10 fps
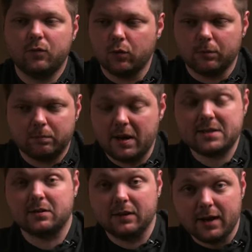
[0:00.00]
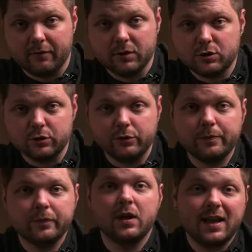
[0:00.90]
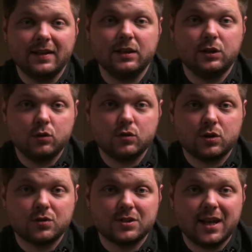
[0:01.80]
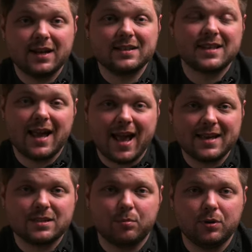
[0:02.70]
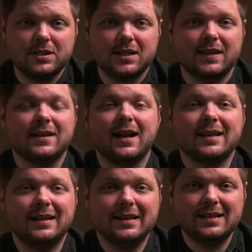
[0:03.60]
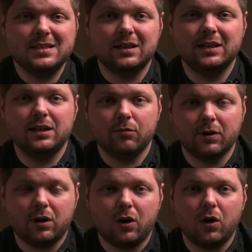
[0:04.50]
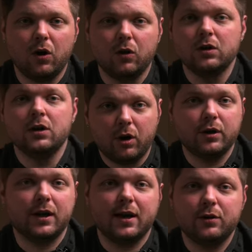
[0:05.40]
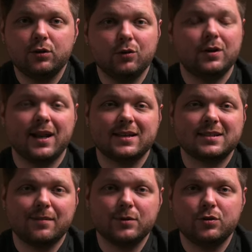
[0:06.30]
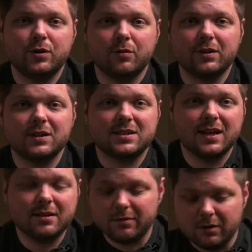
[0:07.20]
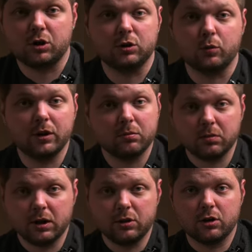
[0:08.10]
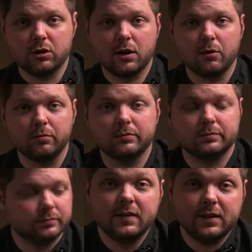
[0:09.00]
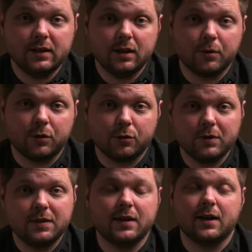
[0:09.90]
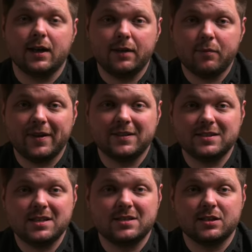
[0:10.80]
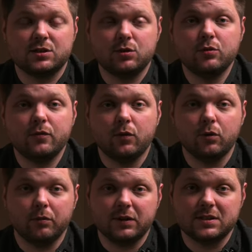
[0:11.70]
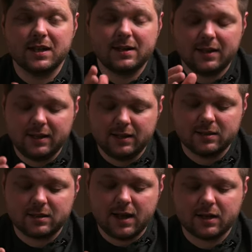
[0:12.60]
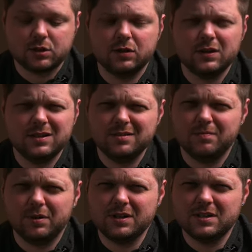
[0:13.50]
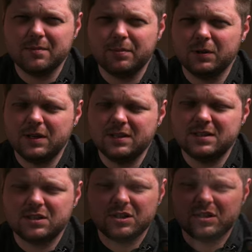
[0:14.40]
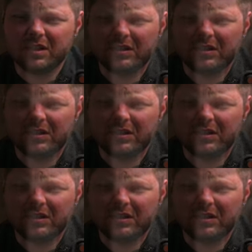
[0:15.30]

for basically every shoot, and then use those settings as a preset that I can easily recall. All you gotta do next time you're shooting real estate, turn the wheel and you're good to go. The number 3 thing I love about the Z6 II for real estate is actually pretty simple. It's just